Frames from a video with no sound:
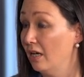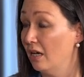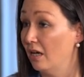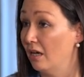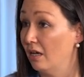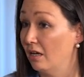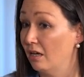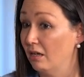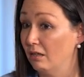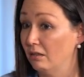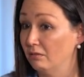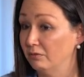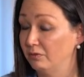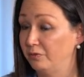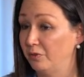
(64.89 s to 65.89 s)

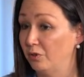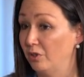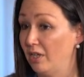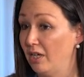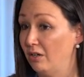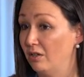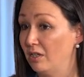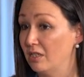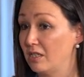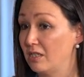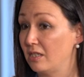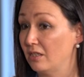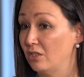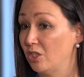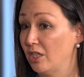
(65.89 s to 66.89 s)
for areas
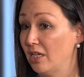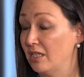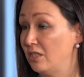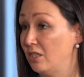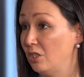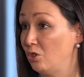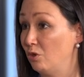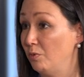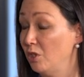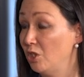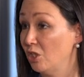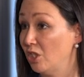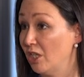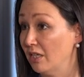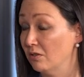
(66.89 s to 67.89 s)
such as
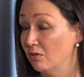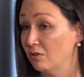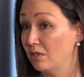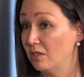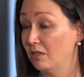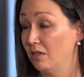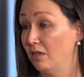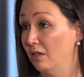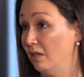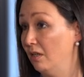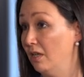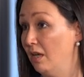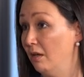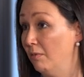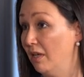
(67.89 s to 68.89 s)
distribution channels in
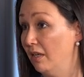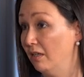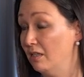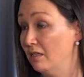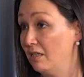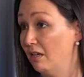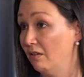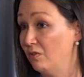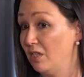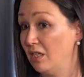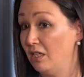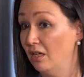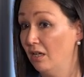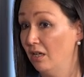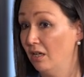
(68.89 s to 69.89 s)
AML and
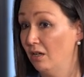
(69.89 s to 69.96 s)
CFT